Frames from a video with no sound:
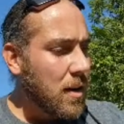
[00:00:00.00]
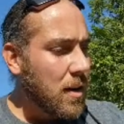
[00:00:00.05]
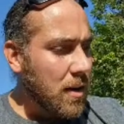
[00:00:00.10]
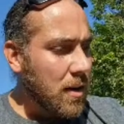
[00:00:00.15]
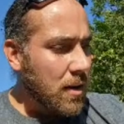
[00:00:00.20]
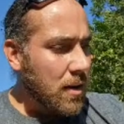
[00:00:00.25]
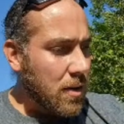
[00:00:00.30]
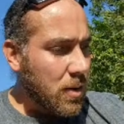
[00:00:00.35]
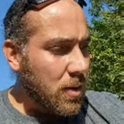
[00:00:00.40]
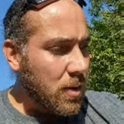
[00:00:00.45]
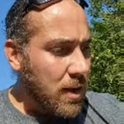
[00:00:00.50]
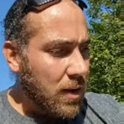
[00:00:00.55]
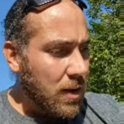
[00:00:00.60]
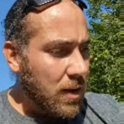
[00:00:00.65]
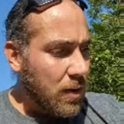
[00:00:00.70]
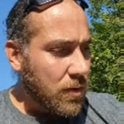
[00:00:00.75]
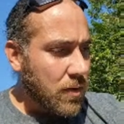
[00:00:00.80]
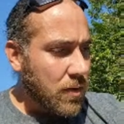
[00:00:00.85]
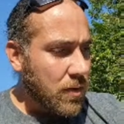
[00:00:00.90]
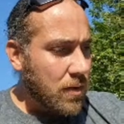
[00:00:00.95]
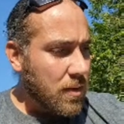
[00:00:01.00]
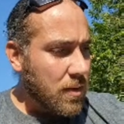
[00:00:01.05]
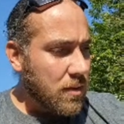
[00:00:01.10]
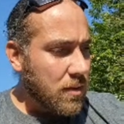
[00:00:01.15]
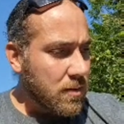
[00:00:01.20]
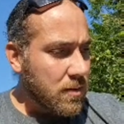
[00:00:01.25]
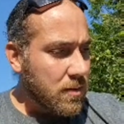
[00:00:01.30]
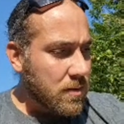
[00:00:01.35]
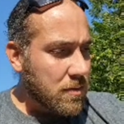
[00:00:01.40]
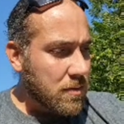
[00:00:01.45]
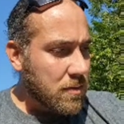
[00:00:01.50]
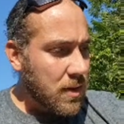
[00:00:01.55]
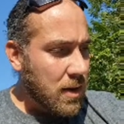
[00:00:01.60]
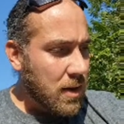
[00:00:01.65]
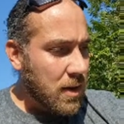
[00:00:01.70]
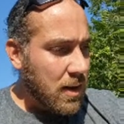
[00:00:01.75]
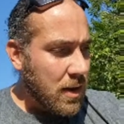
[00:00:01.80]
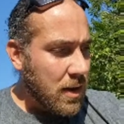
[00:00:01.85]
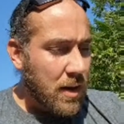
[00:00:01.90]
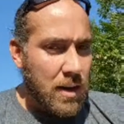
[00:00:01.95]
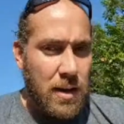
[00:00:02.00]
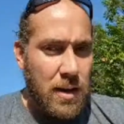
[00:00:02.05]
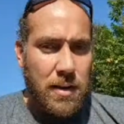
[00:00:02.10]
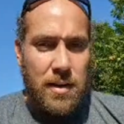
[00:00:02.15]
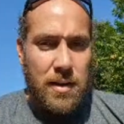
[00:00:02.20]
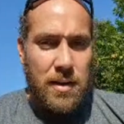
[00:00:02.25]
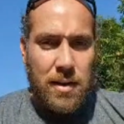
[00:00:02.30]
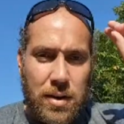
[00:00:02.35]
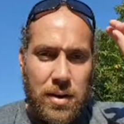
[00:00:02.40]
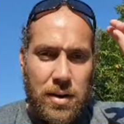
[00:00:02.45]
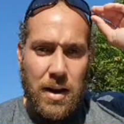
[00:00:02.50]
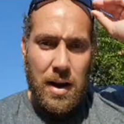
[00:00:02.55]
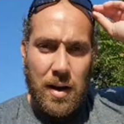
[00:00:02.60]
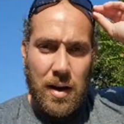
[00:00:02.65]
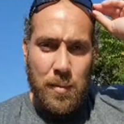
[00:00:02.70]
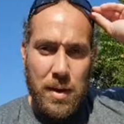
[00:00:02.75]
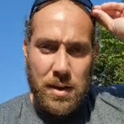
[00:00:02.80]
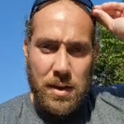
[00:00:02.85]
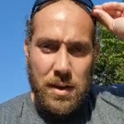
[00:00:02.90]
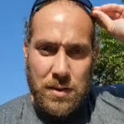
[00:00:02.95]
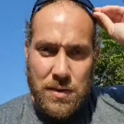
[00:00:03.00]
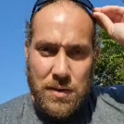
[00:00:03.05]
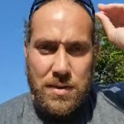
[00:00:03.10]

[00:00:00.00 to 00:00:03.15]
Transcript: What else? Look at comments.